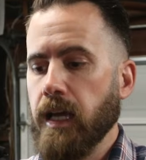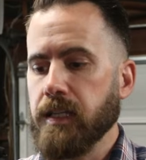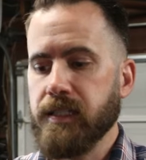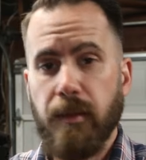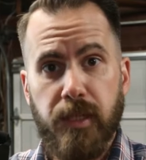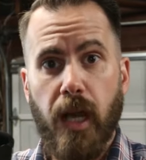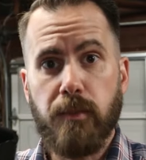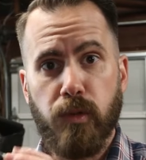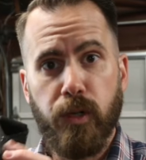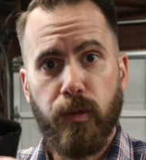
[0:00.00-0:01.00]
And
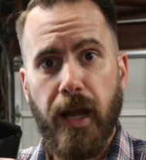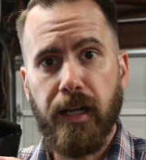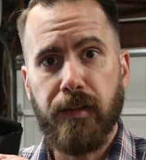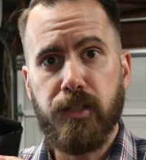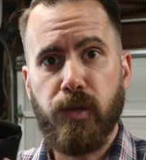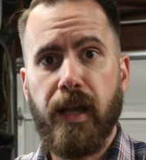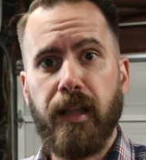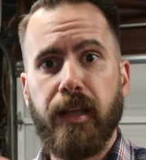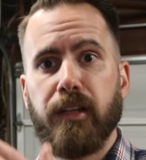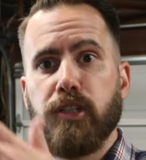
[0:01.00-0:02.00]
sometimes when you're riding on the
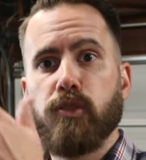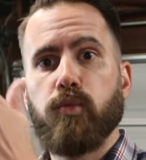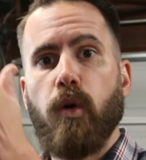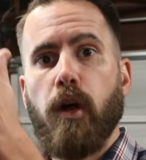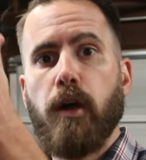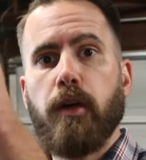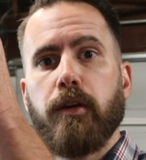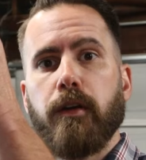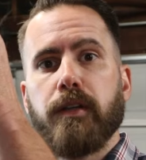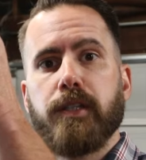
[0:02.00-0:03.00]
trail, it'll just
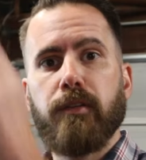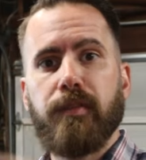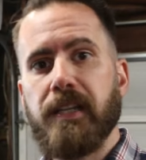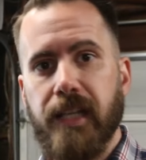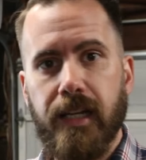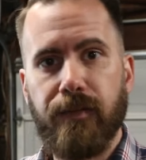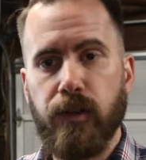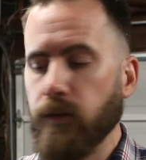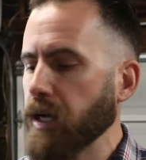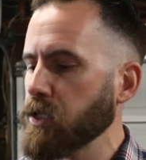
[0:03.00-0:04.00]
wander and start facing a
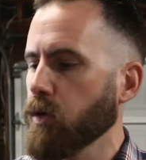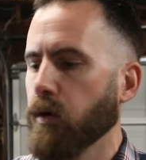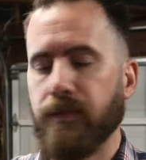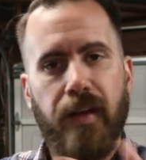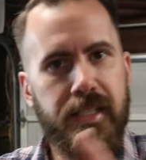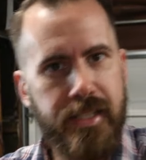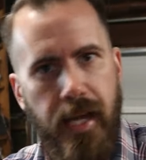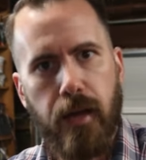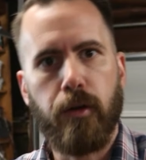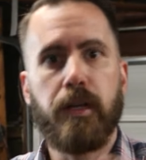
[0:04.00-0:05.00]
different direction or face
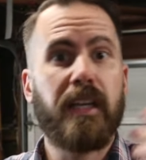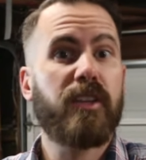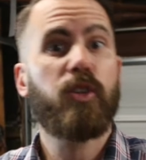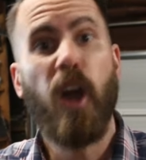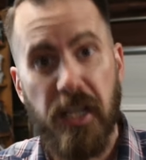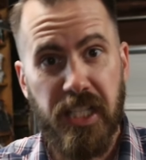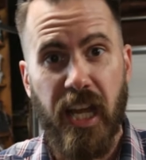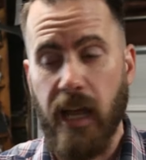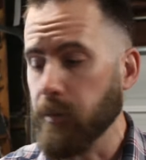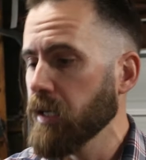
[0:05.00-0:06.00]
down or you get the crotch
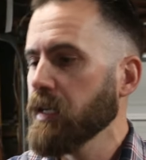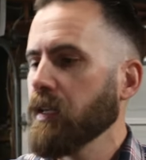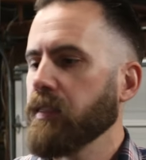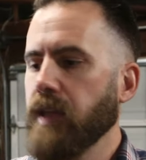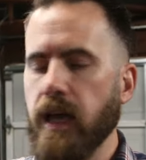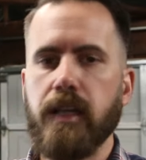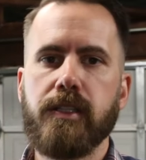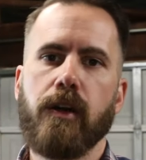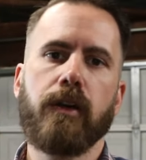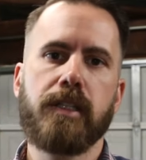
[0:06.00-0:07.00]
cam. That is
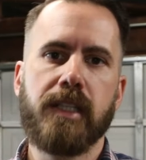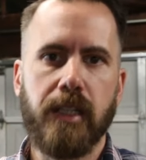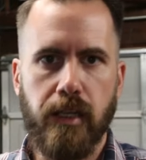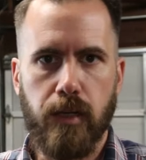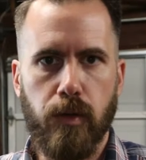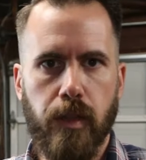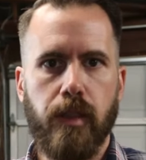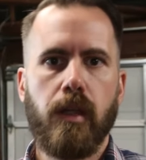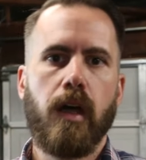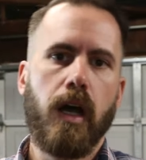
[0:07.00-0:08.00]
the hardest thing to deal with,
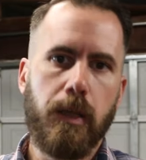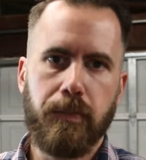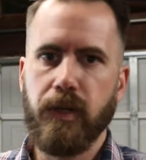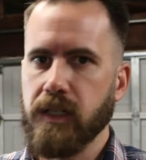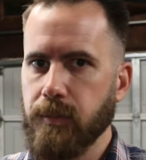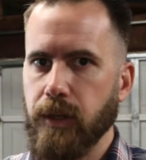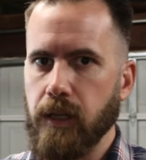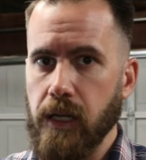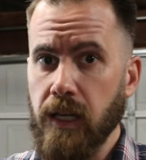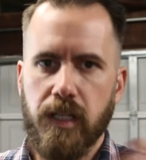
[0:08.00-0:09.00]

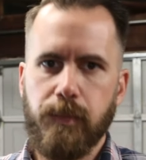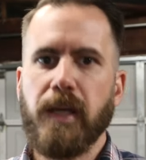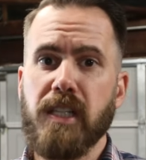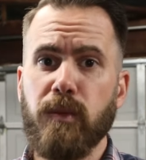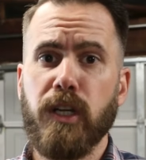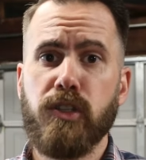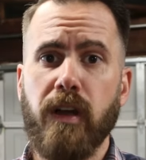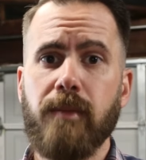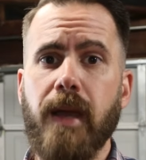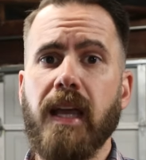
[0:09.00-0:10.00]
unpredictability. Especially when you're
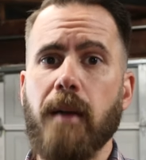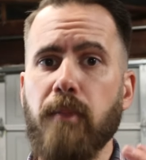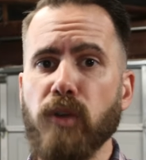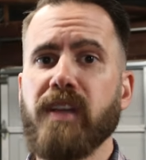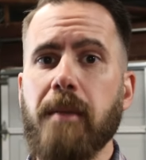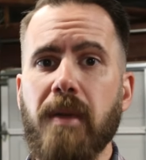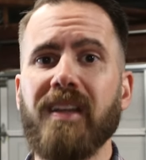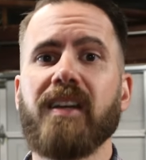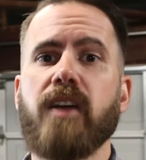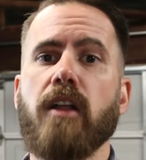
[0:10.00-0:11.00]
trying to make a
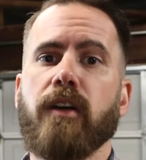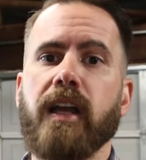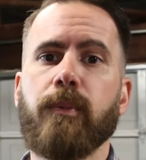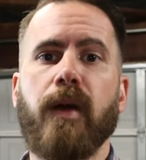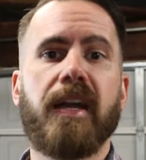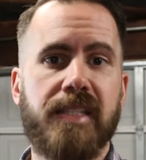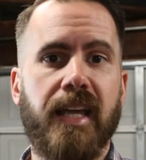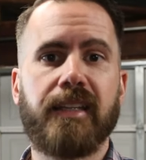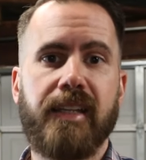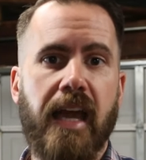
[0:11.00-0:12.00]
multi-million dollar enterprise
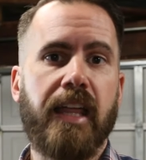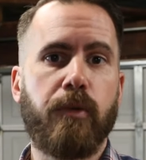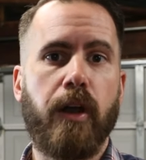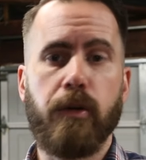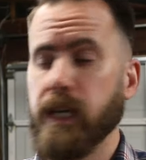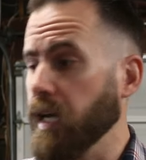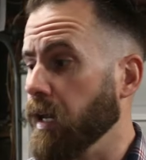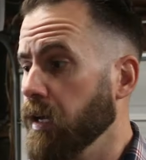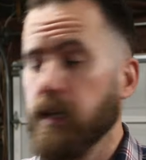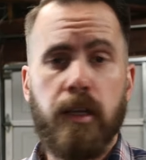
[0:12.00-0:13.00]
like the Calirado
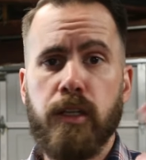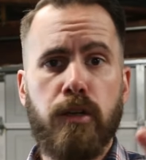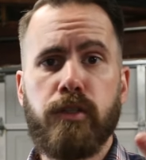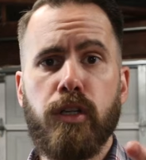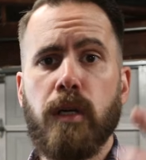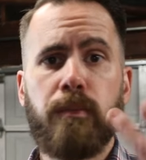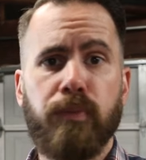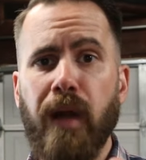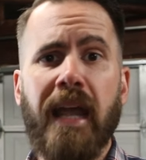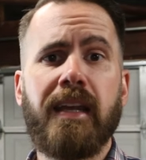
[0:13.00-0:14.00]
Kid. YouTube,
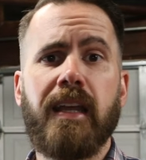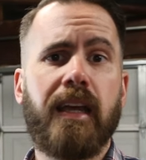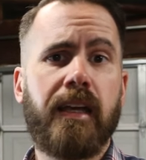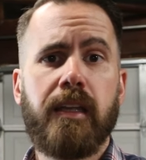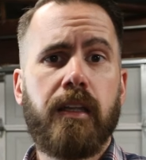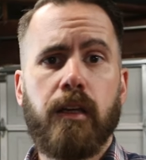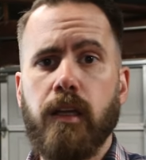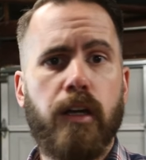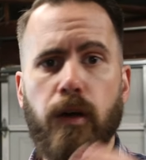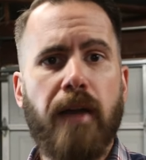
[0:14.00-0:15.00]
branding,
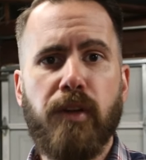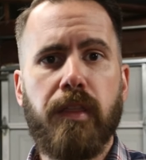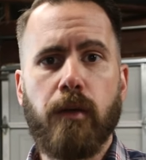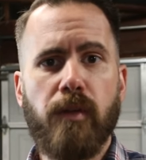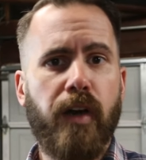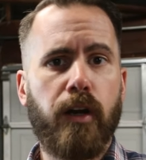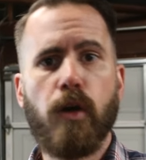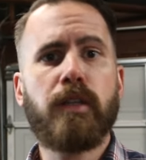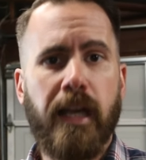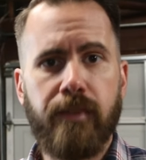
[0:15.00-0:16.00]
you know, everything. We've got our
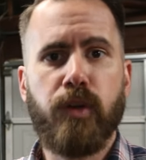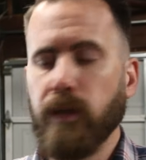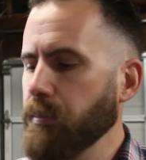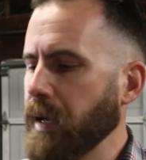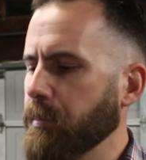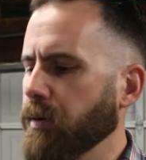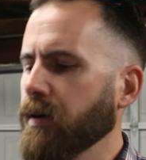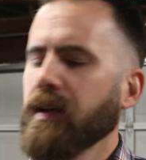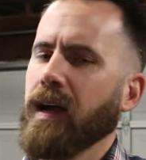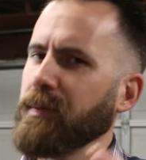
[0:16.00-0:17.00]
own line of toilet
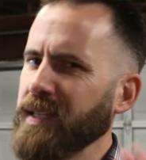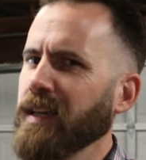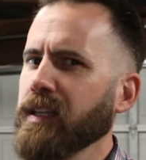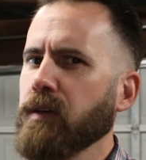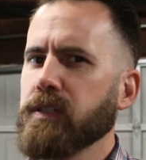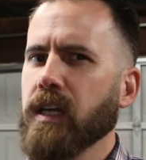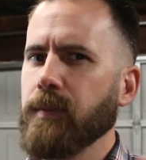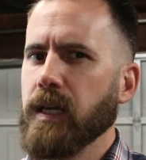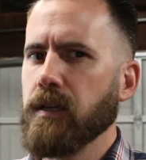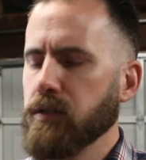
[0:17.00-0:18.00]
paper. I'm telling you, it's going
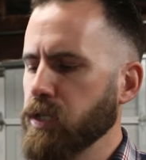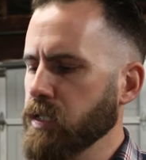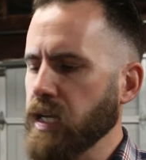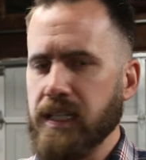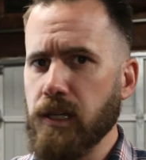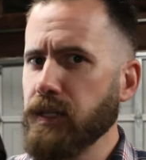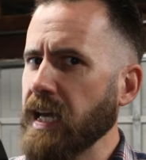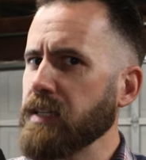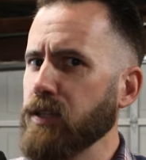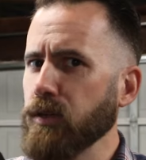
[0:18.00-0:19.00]
to be a huge success. And you
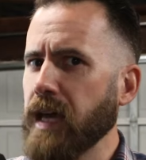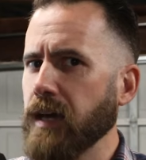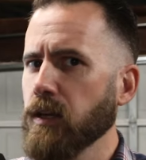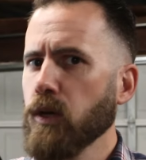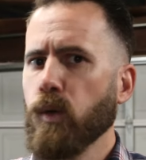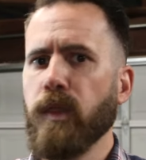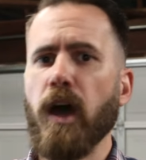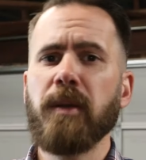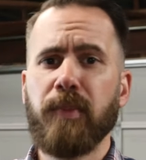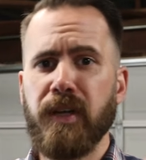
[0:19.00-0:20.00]
can't do that with
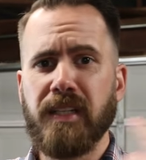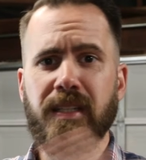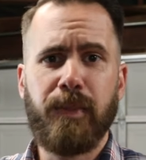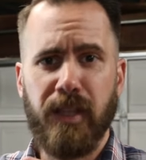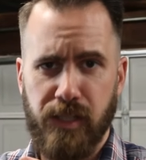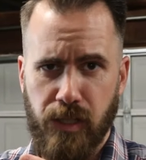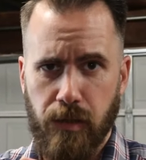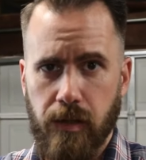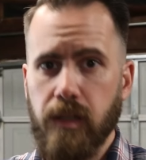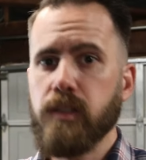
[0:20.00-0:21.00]
unpredictability.